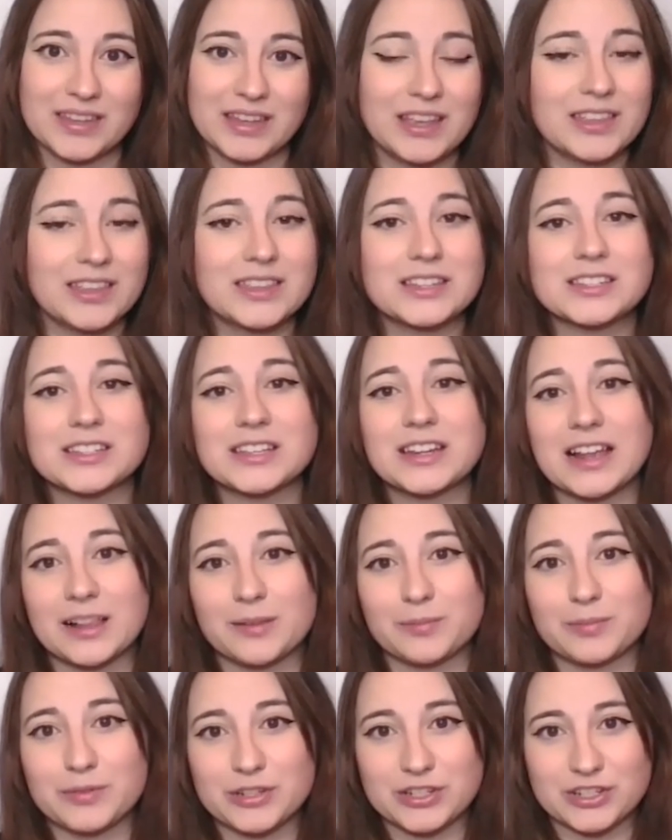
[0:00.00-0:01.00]
This can
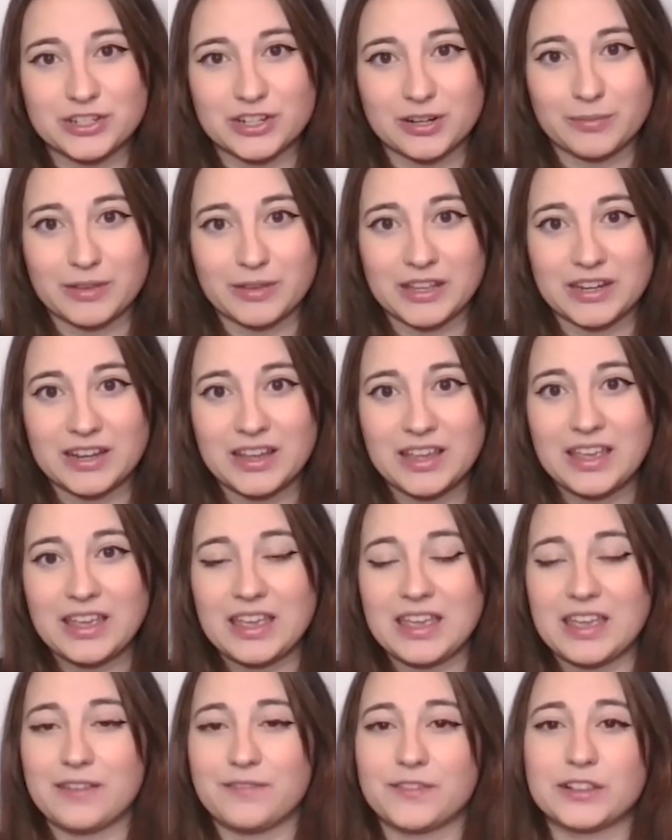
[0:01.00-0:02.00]
help you determine
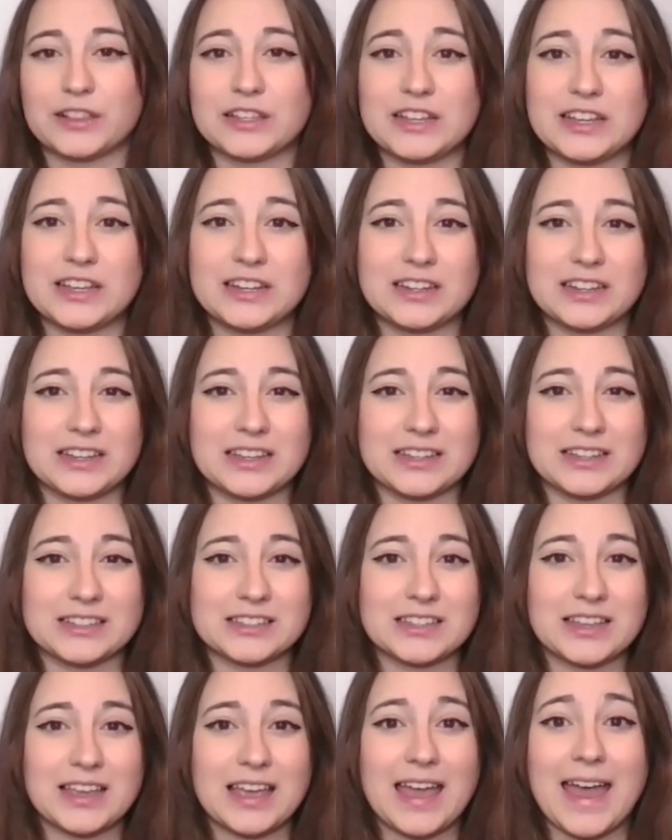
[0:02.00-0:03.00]
if a lead is
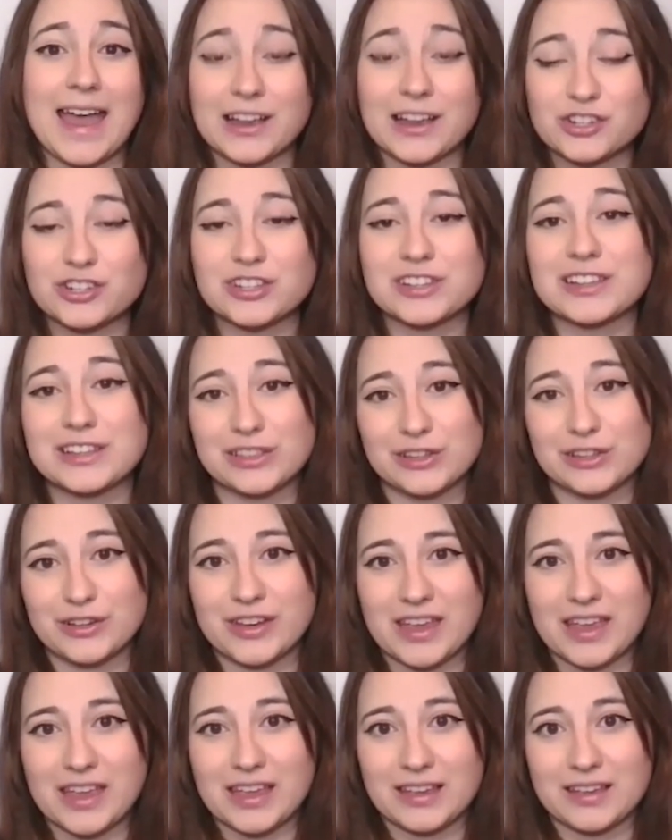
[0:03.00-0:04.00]
actually
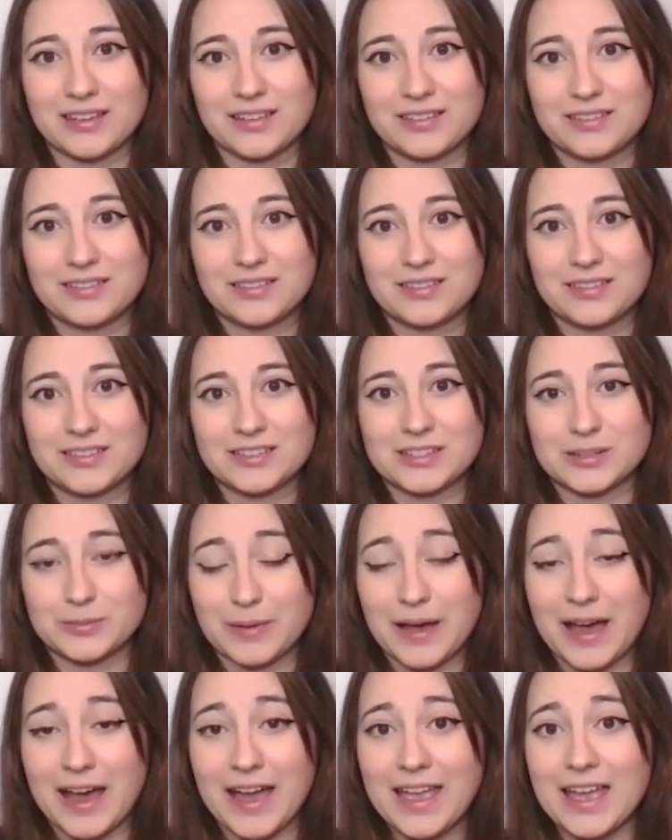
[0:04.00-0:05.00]
looking to
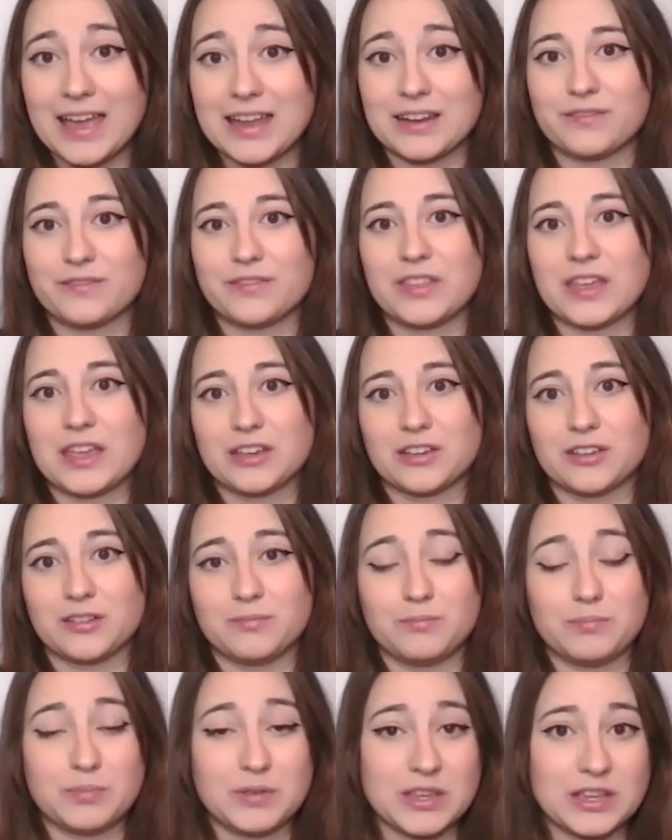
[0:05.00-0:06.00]
buy and if they
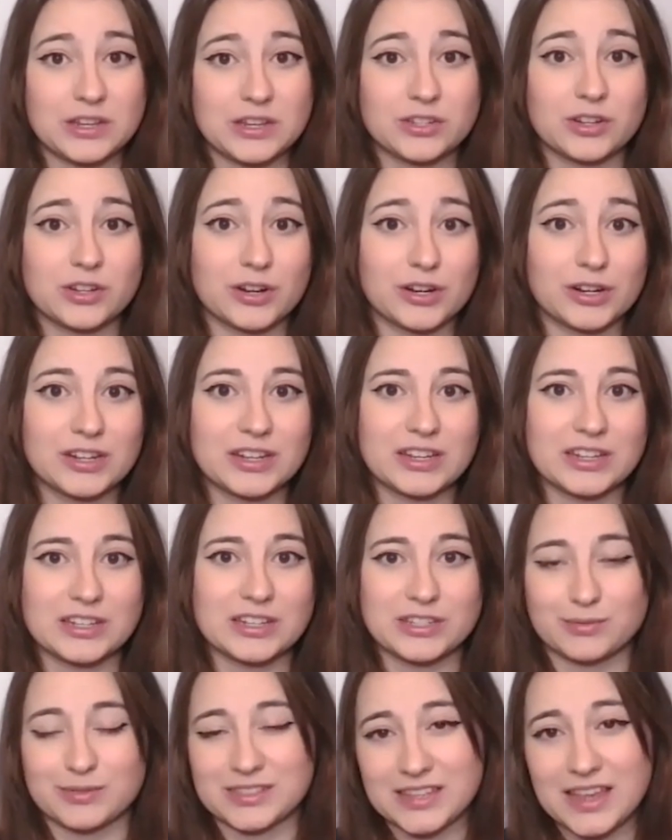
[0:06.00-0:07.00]
could be turned
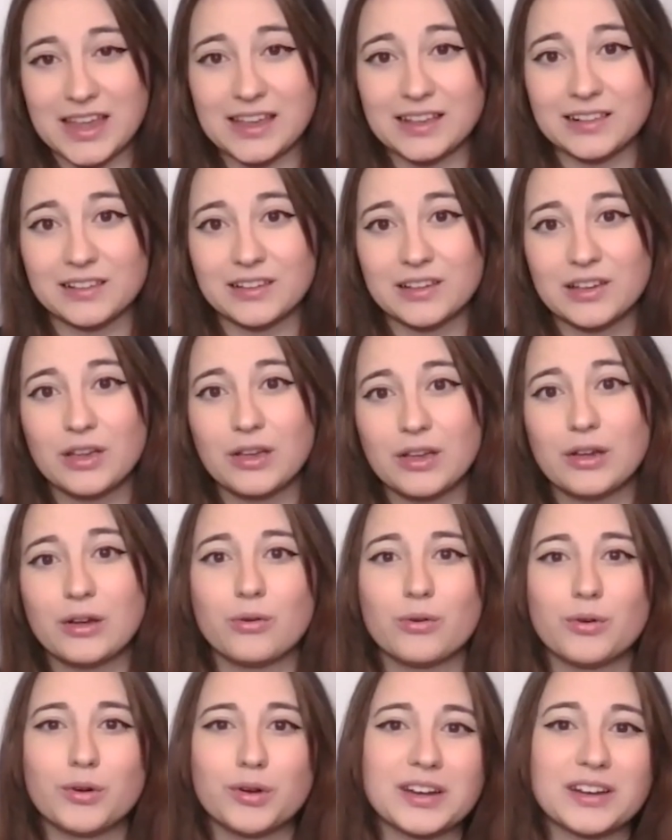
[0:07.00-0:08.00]
into a sale,
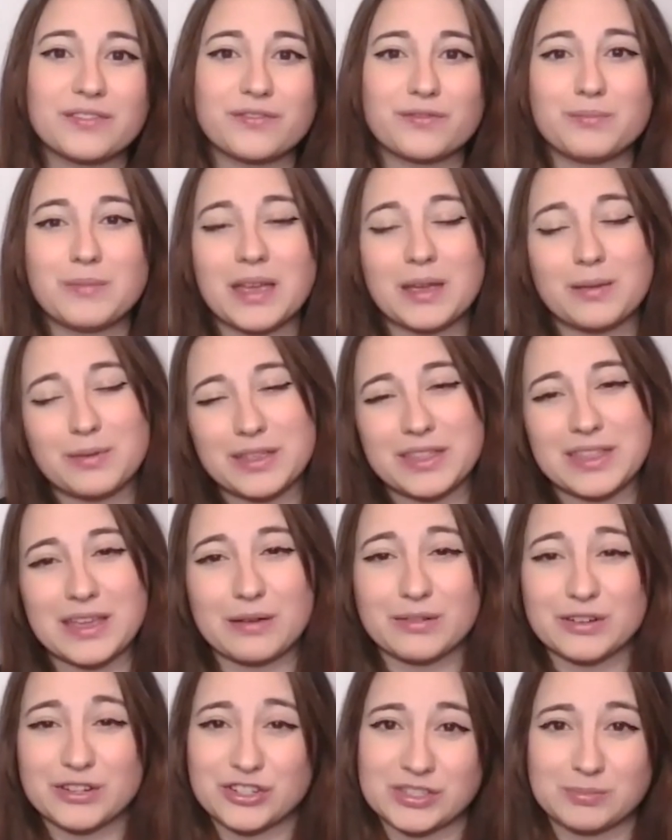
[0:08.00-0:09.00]
or if maybe they
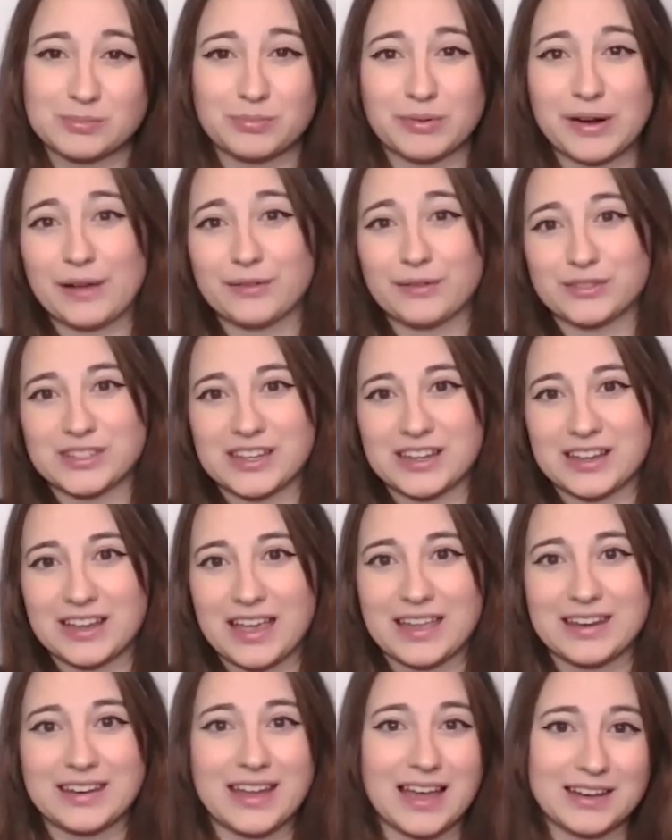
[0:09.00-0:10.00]
were just browsing
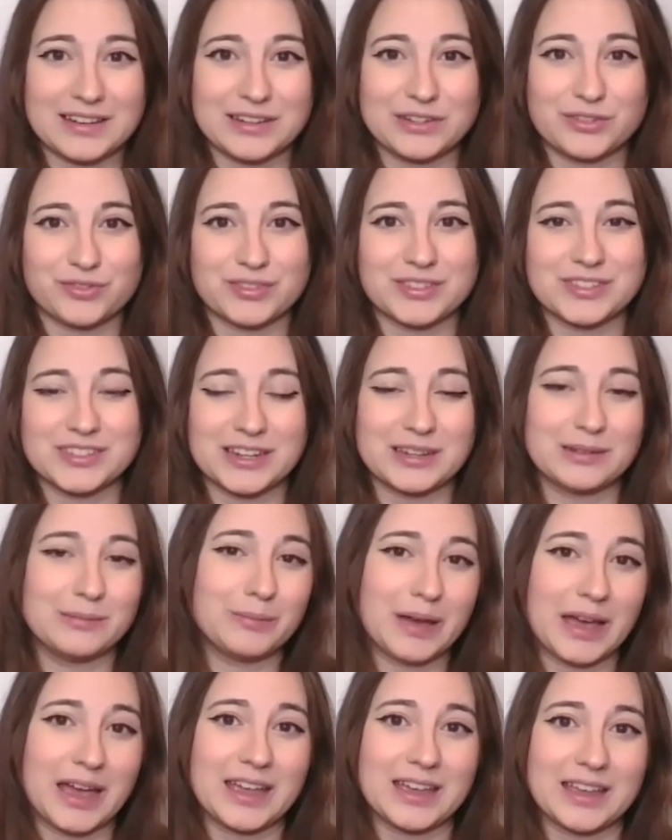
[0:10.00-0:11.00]
and not interested in
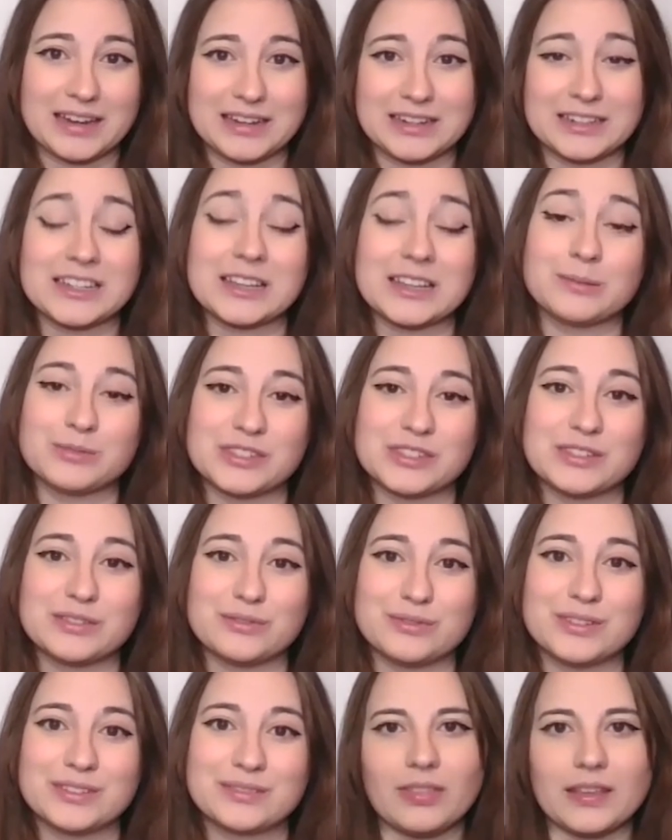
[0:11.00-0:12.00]
buying anytime
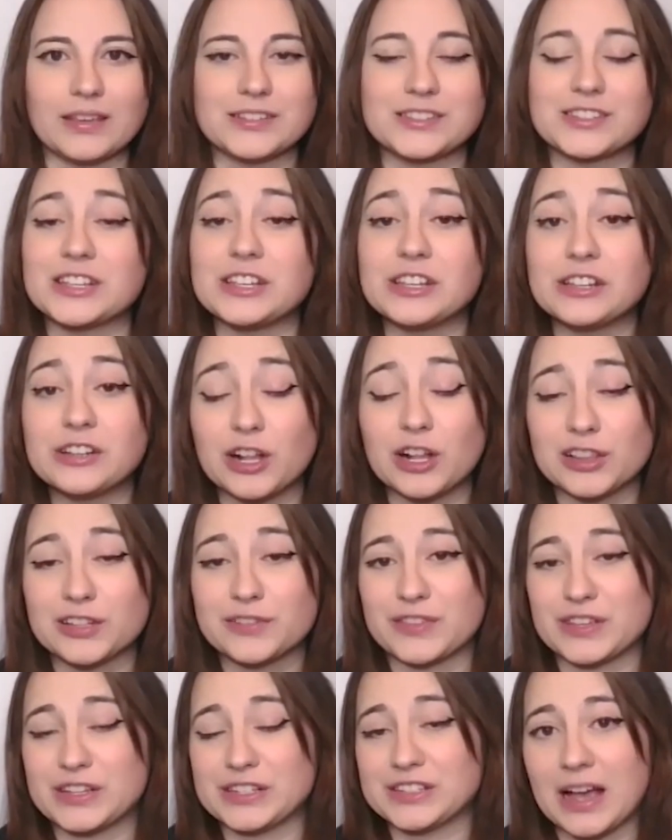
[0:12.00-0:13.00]
soon. Seeing all of
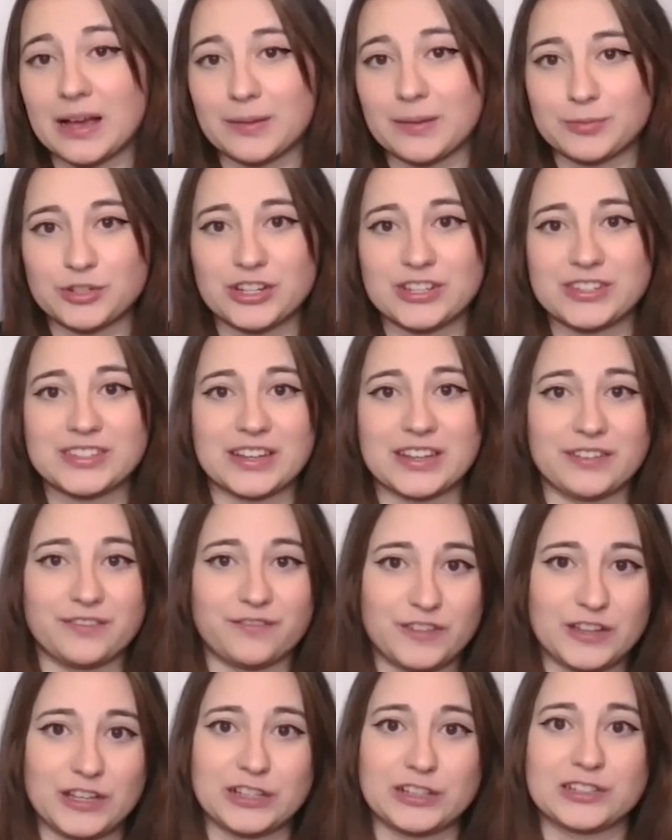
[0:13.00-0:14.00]
these options and
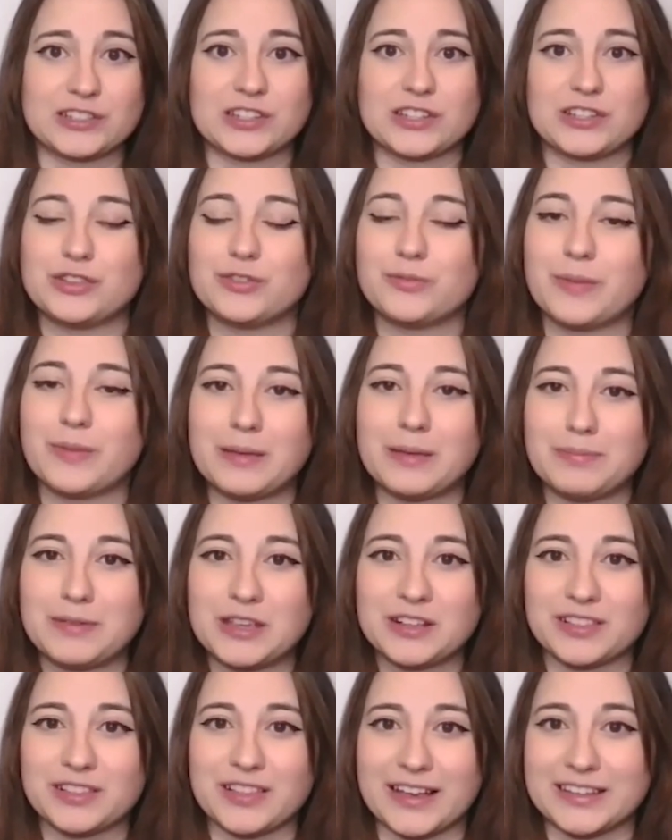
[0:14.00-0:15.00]
fields, you might be
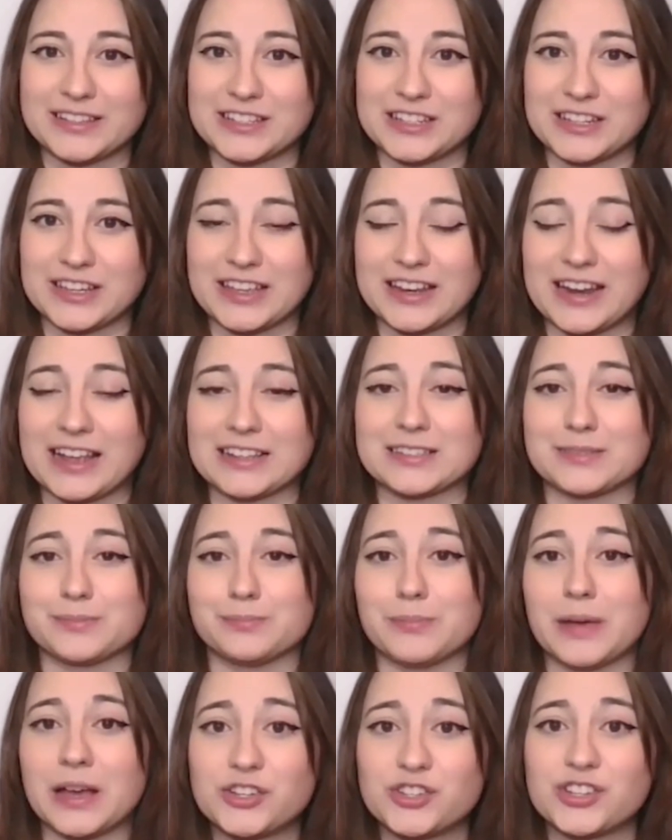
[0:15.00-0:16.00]
inclined to get as
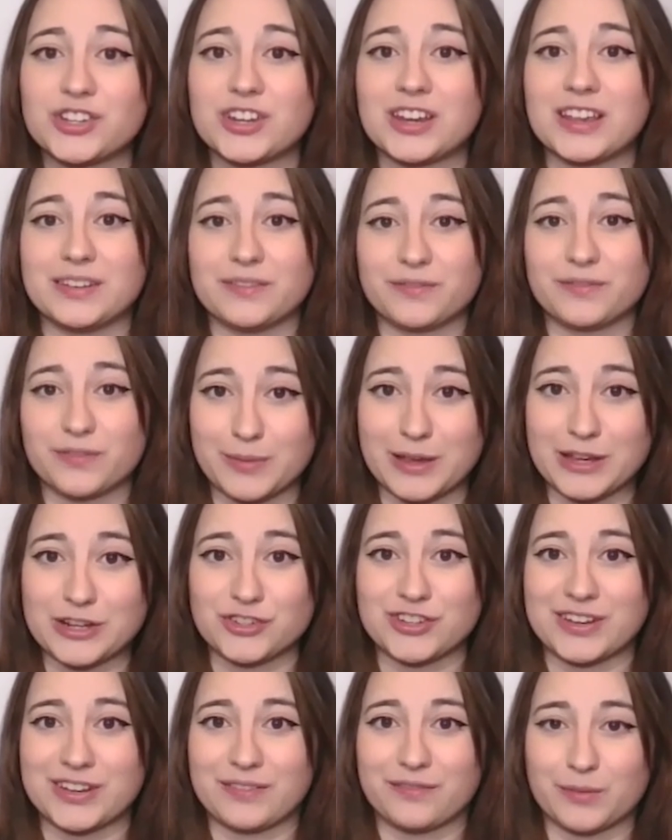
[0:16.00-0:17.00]
much
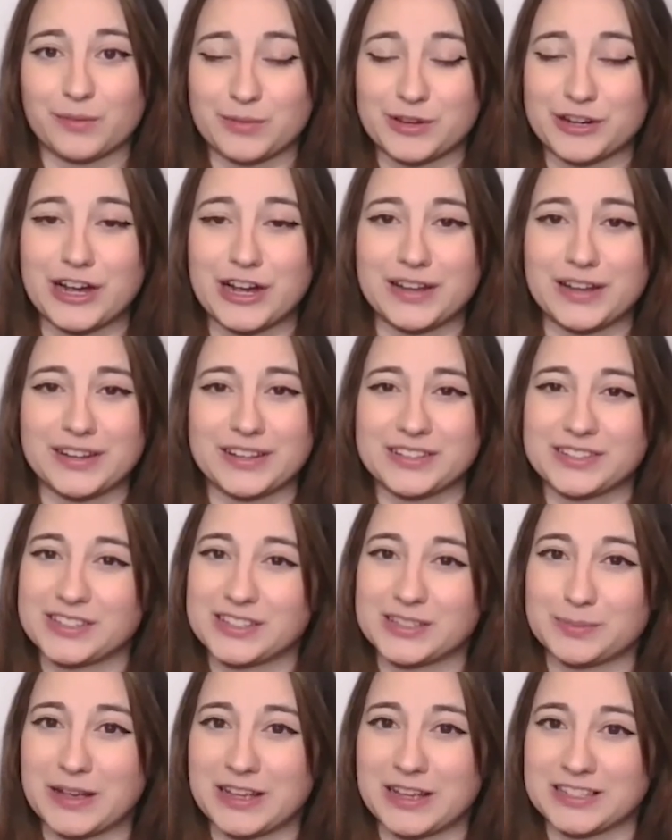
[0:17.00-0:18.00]
information from your audience as
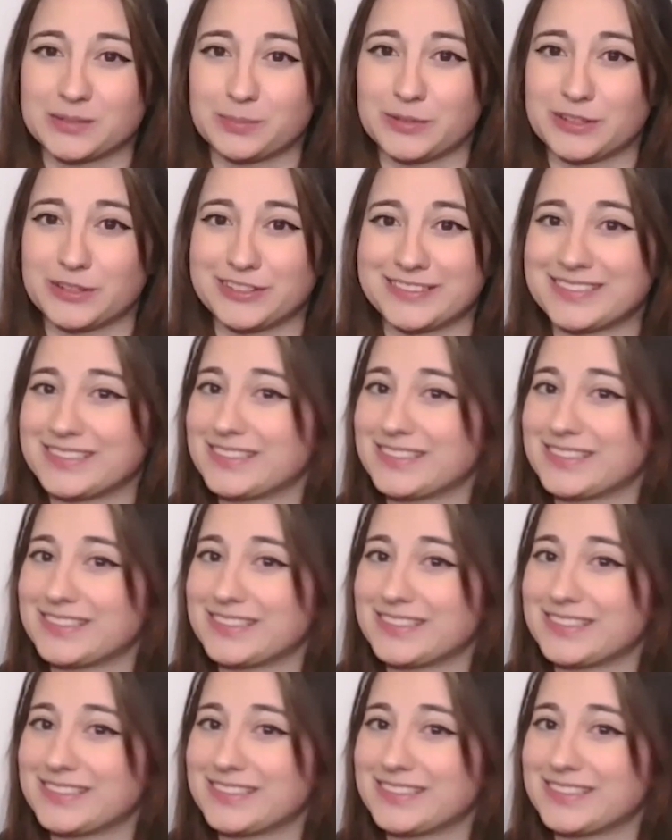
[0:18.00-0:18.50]
possible.